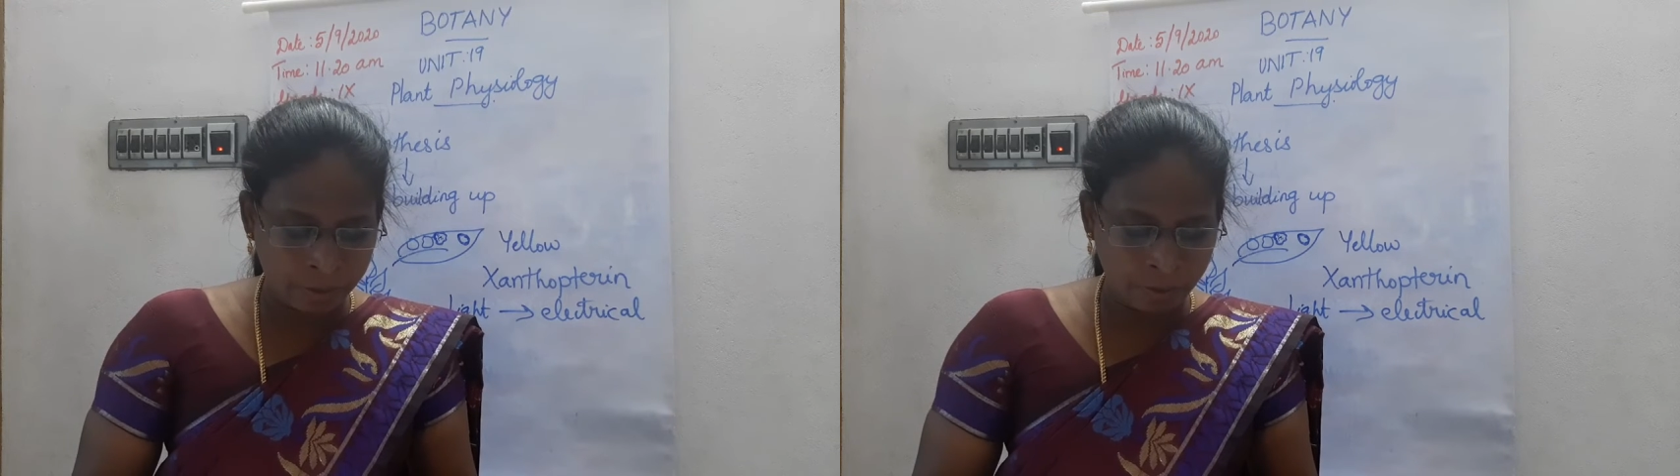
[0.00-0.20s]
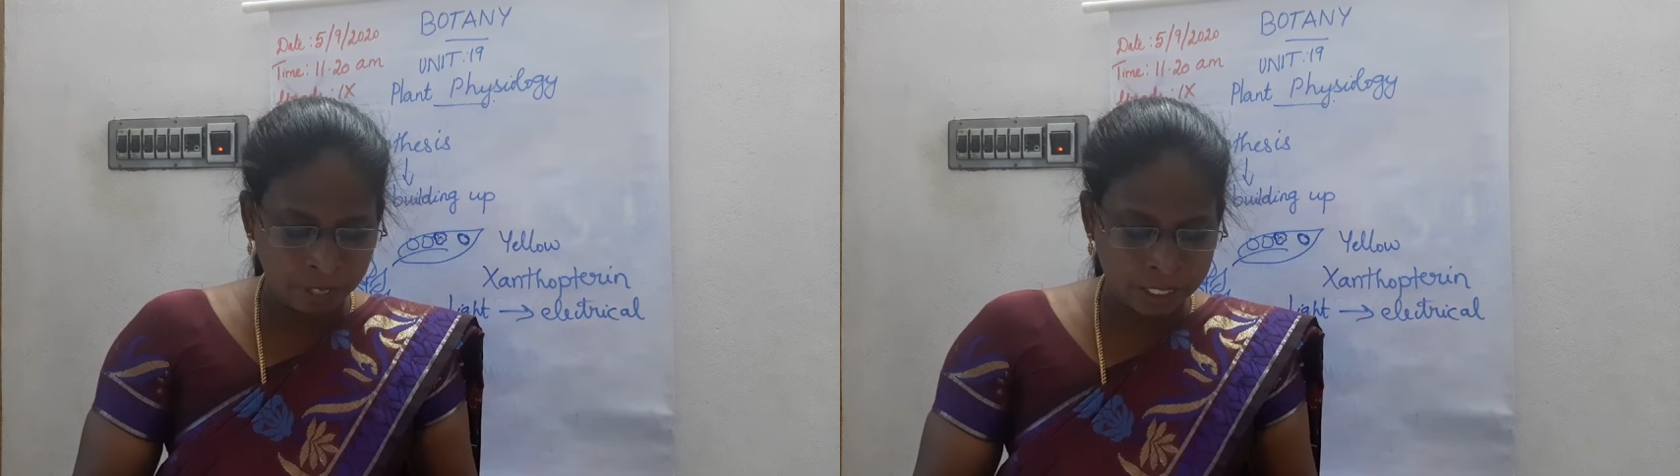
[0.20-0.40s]

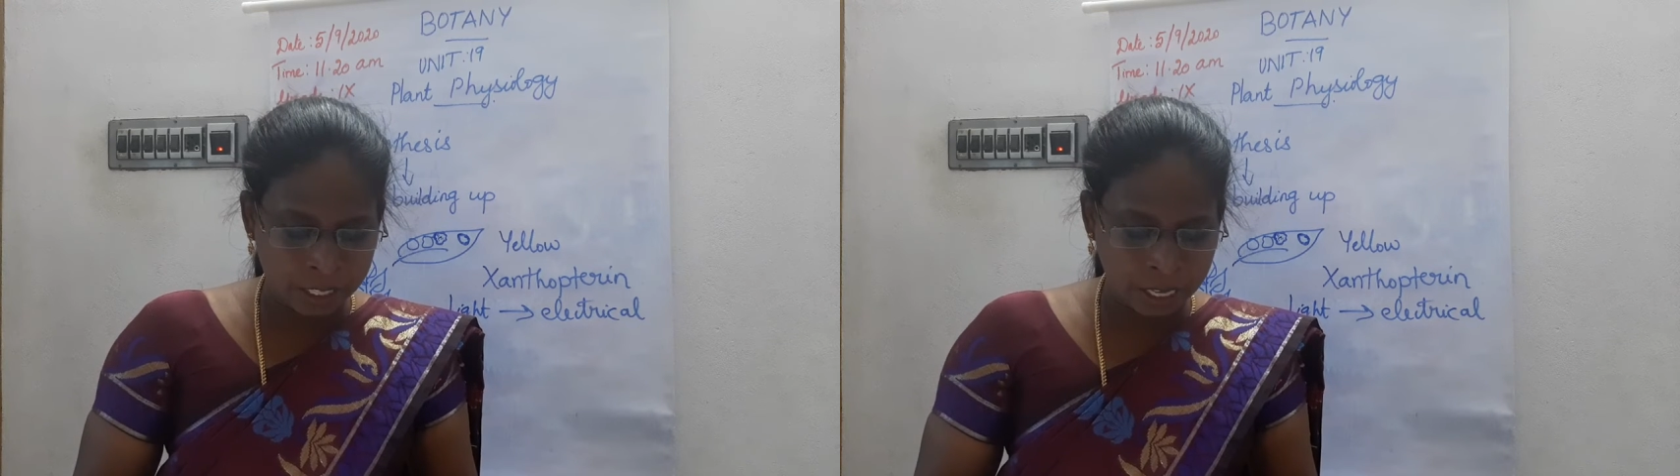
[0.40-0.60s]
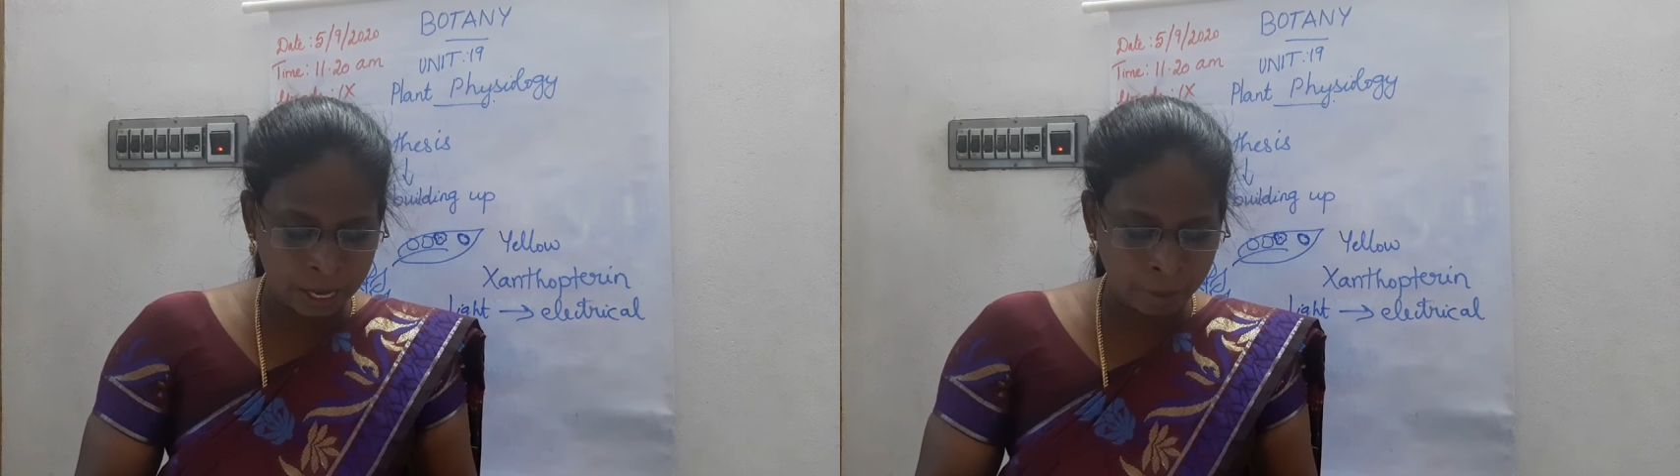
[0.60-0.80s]

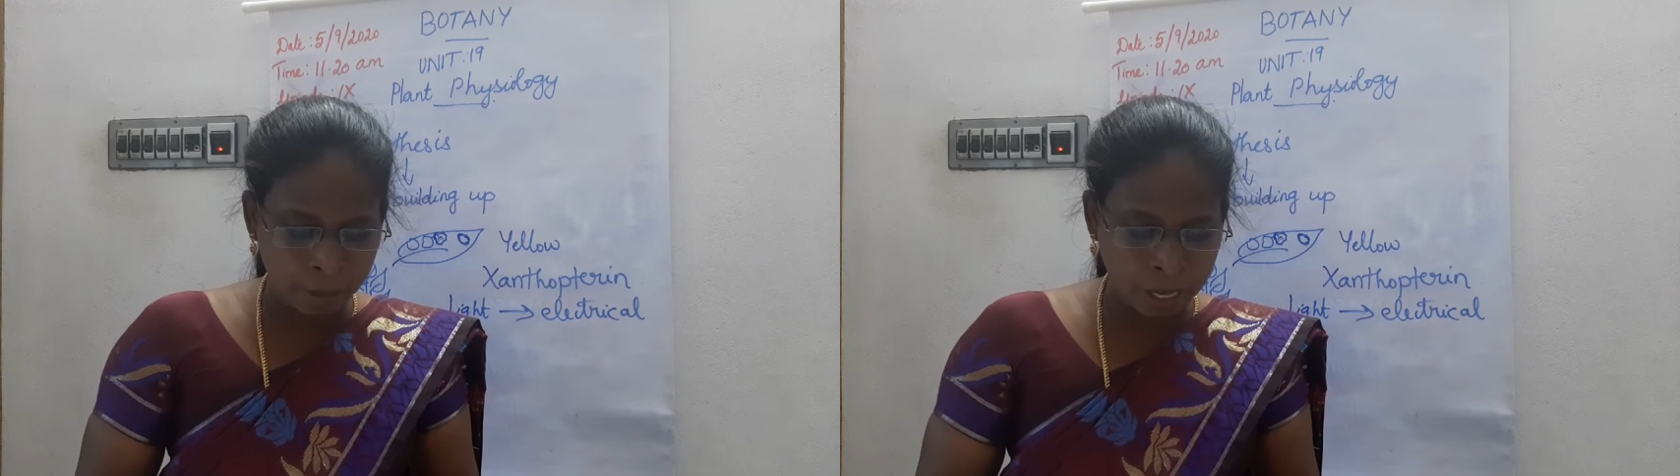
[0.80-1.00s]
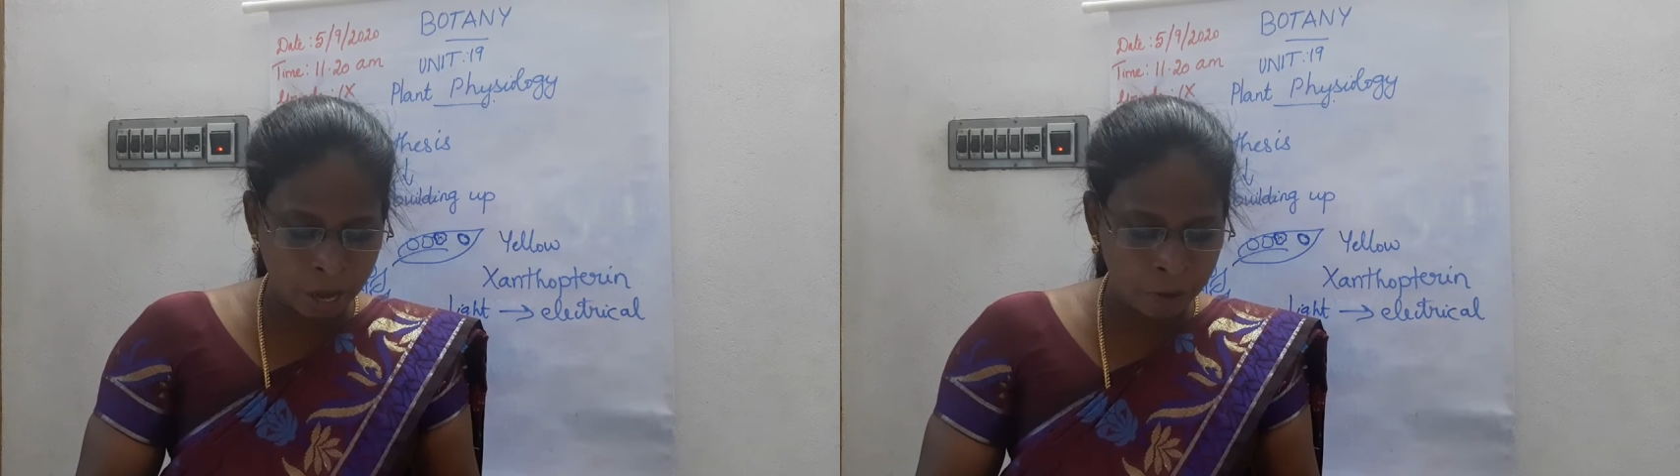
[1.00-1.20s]
which
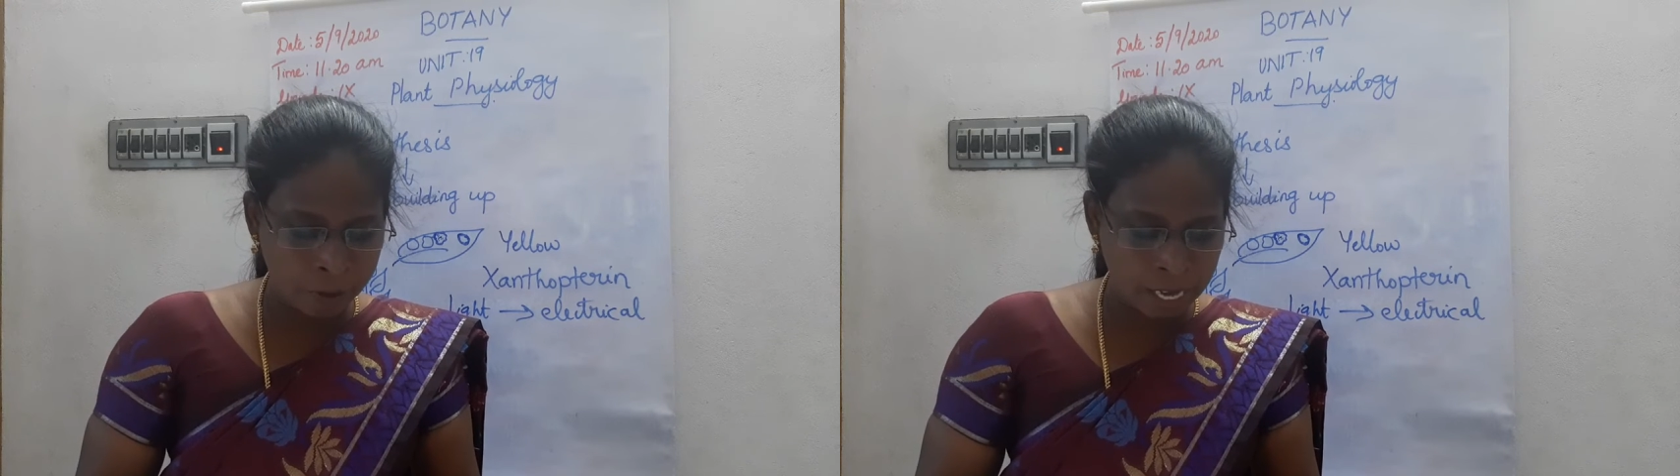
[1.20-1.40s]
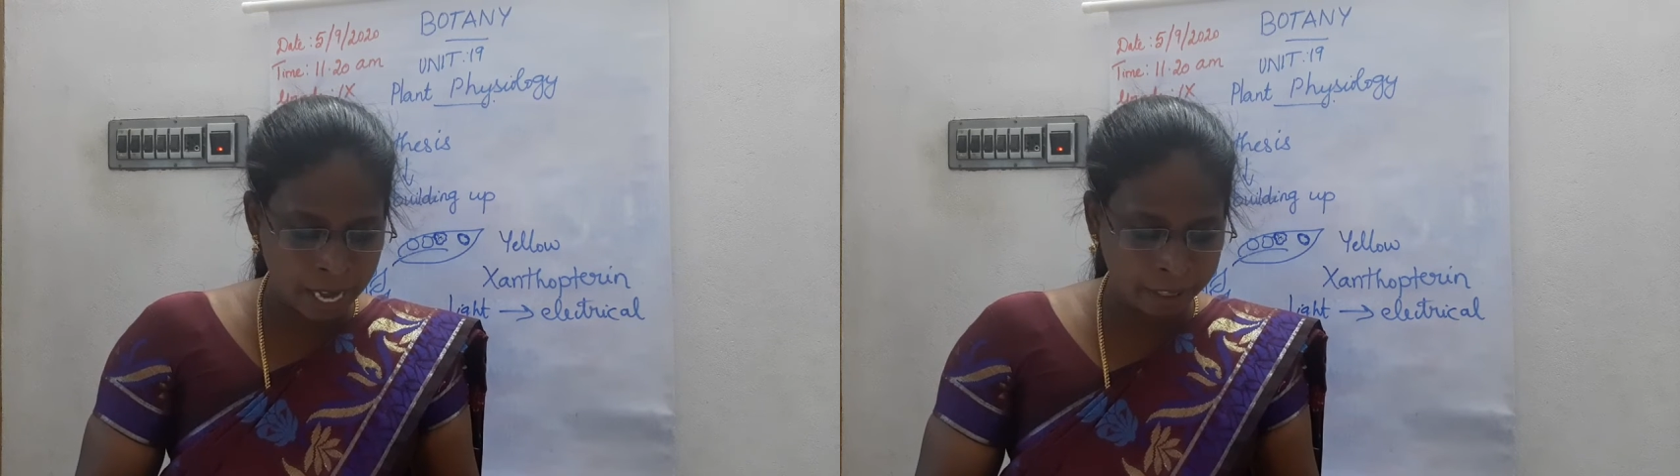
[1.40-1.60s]

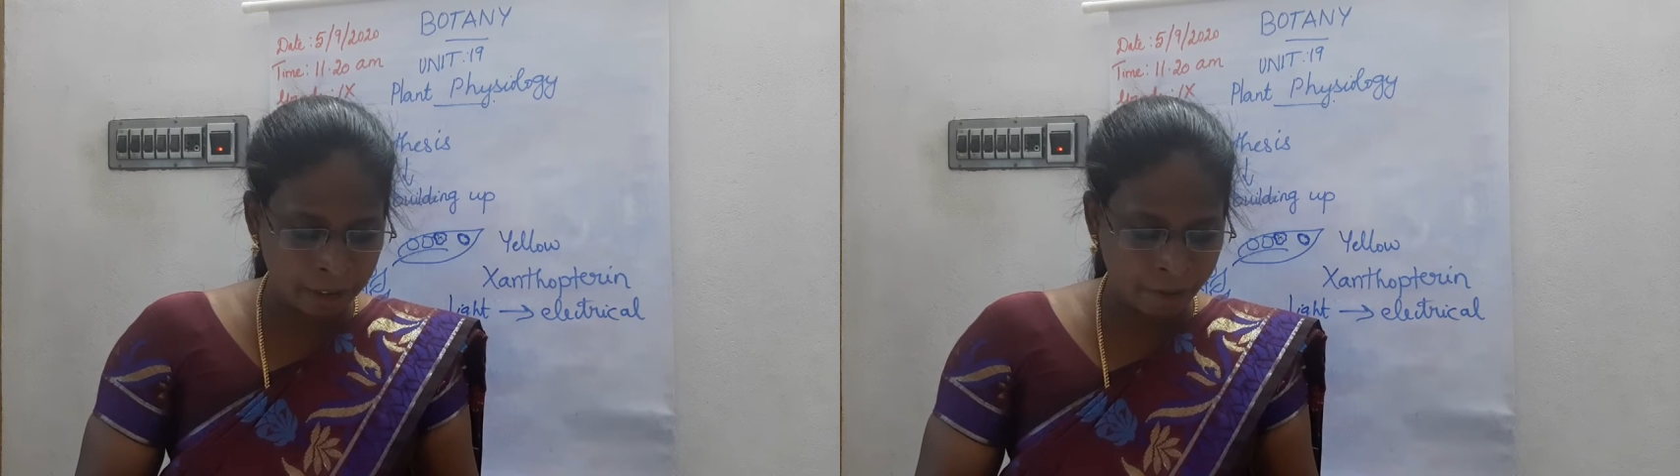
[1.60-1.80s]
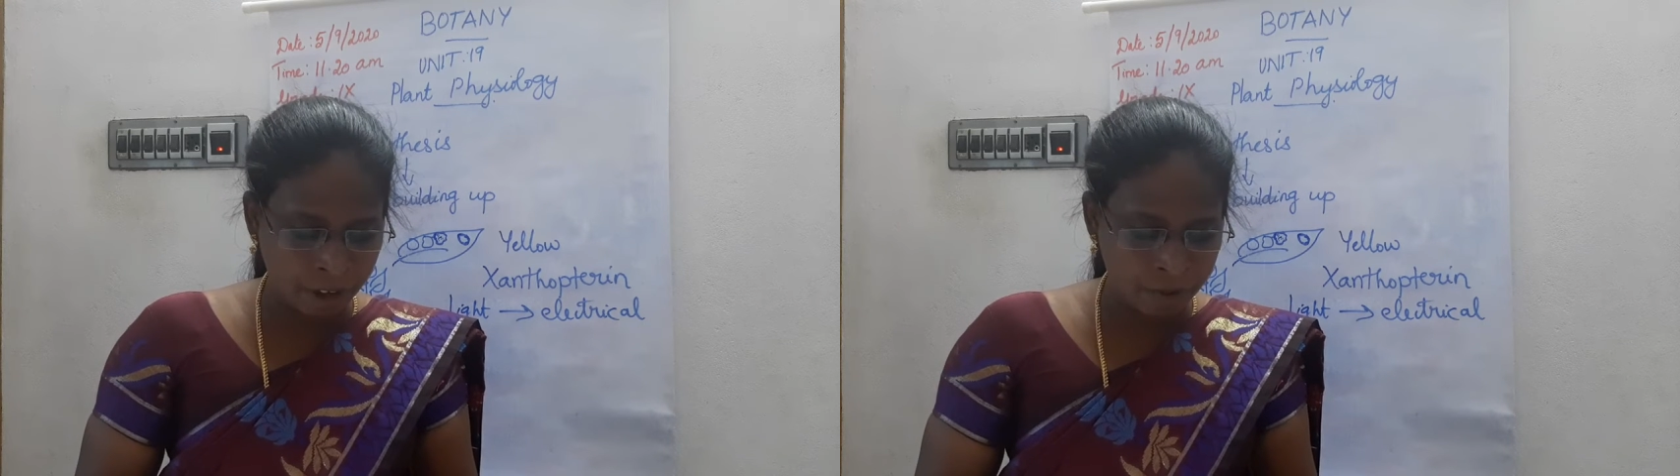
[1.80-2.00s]
behaves like
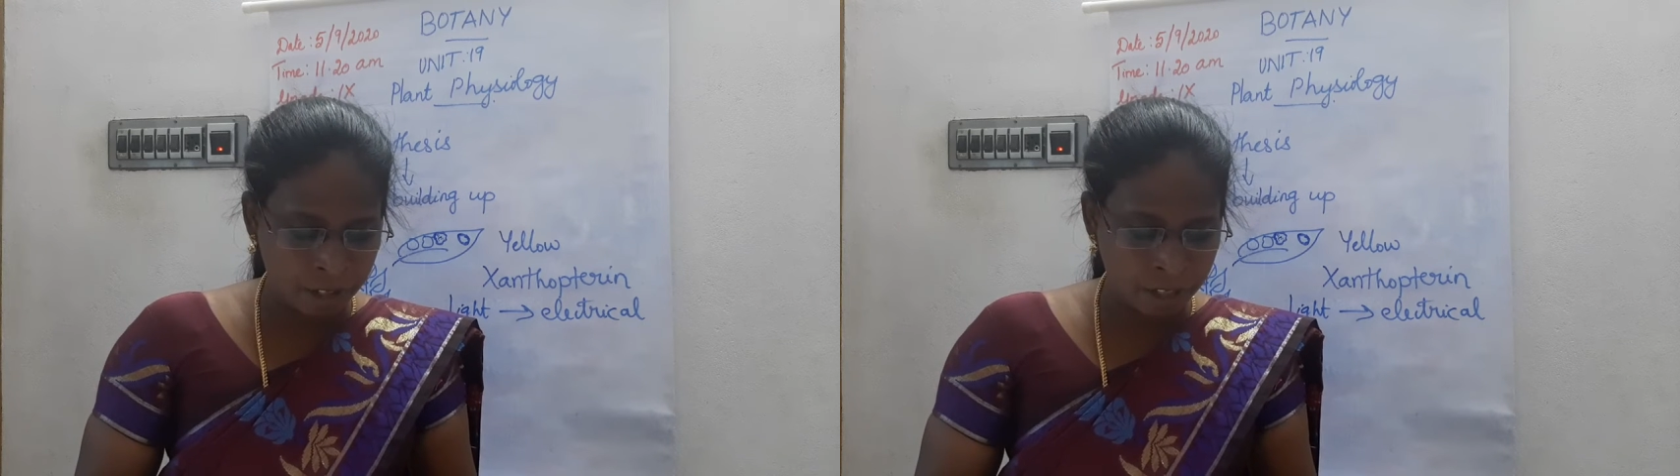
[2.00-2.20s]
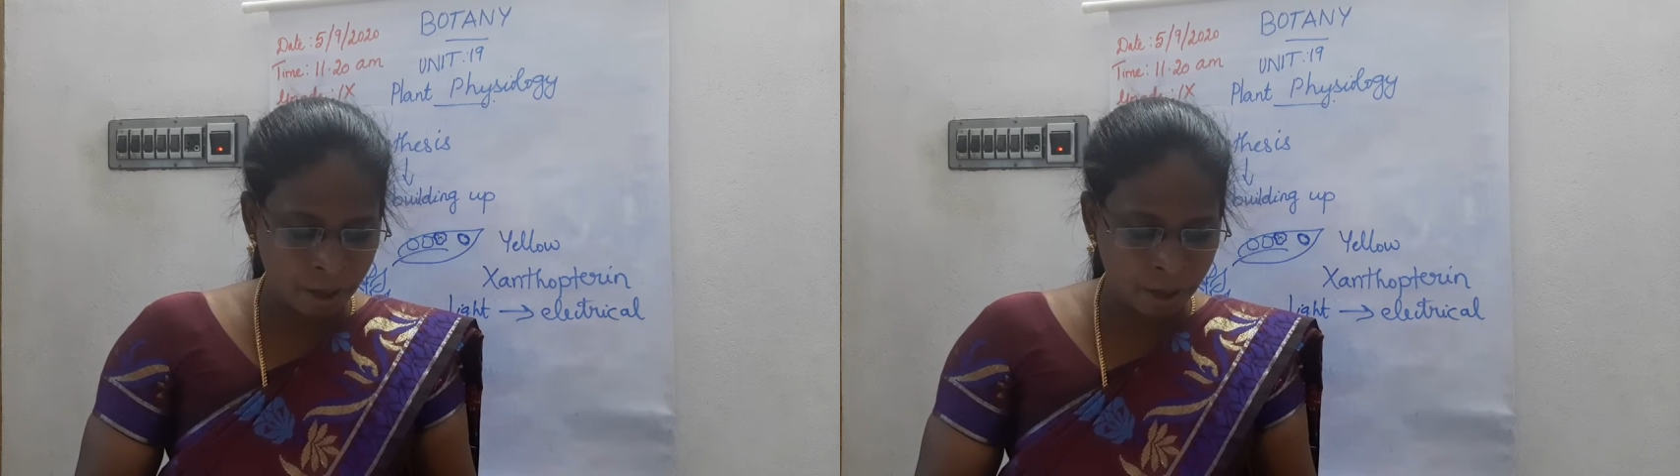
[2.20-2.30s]
the flowers